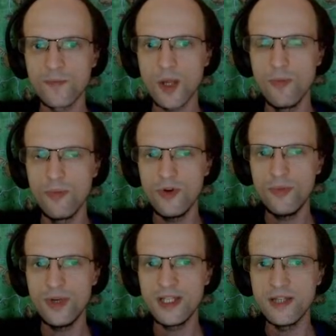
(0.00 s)

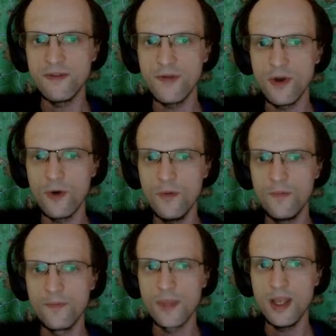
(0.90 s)
Myrmidon, though,
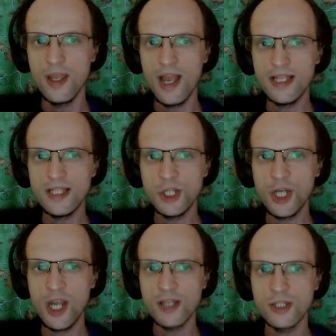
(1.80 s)
has a
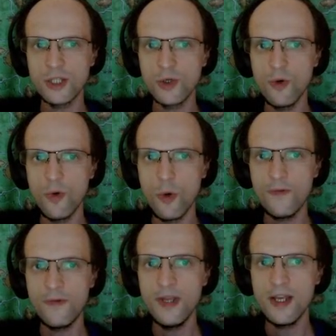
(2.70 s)
chance to go
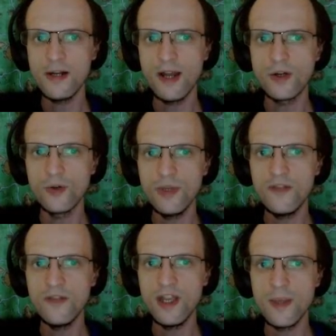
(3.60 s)
over here and
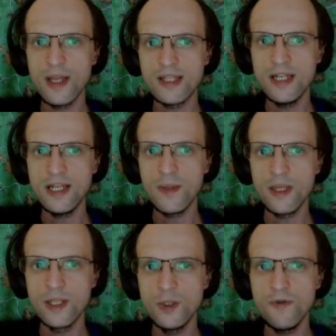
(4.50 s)
reinvade that city, and they
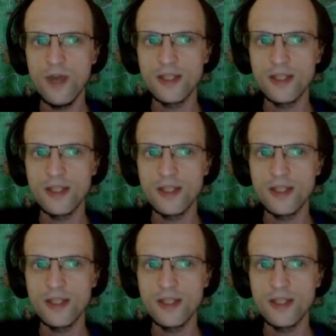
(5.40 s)
do that